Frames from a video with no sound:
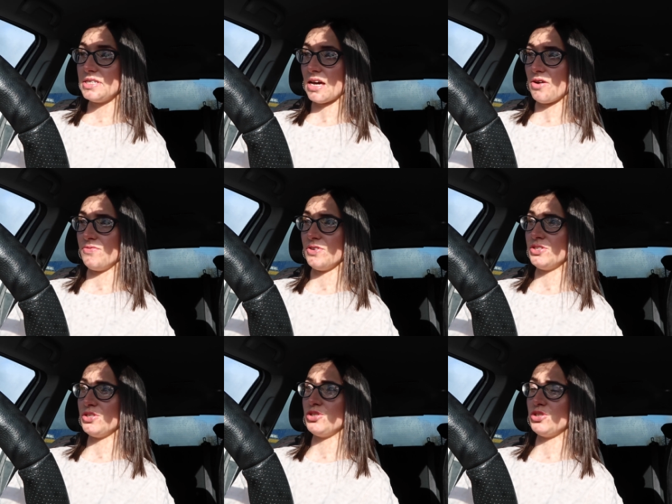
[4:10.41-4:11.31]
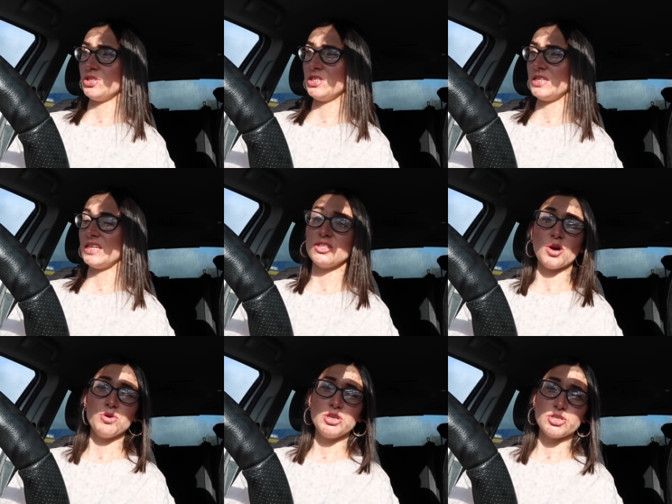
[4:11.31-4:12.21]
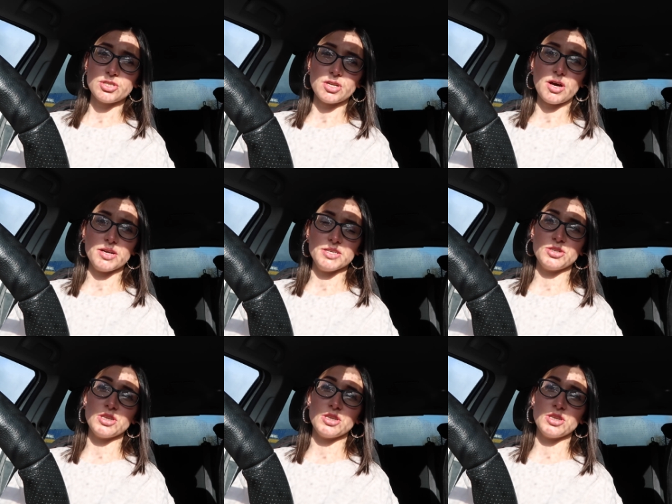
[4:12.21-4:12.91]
in Telford it's only just started,